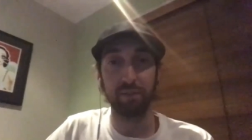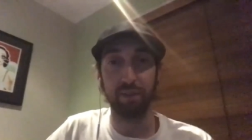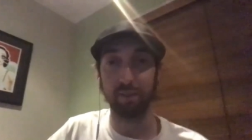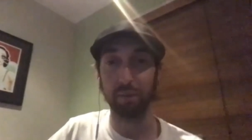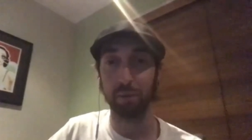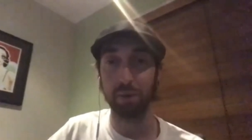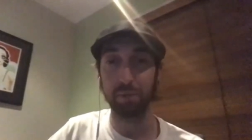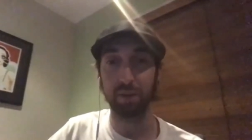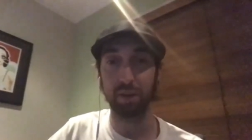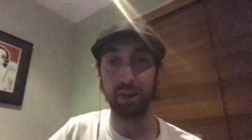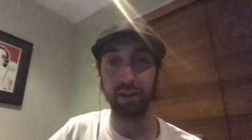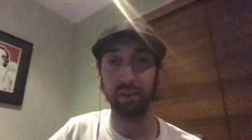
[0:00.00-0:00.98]
on the
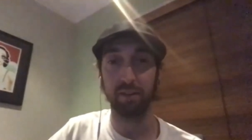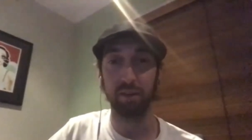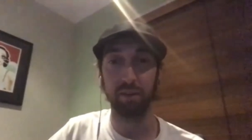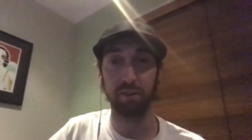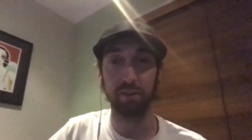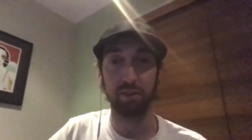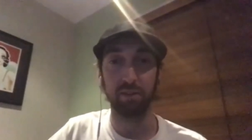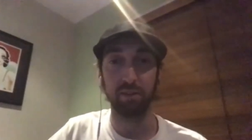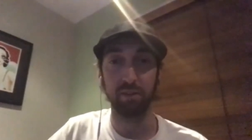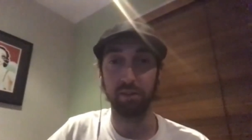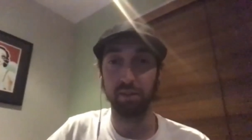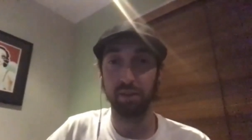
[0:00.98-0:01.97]
website. So it's
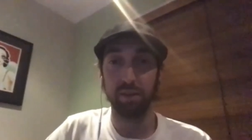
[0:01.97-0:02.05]
what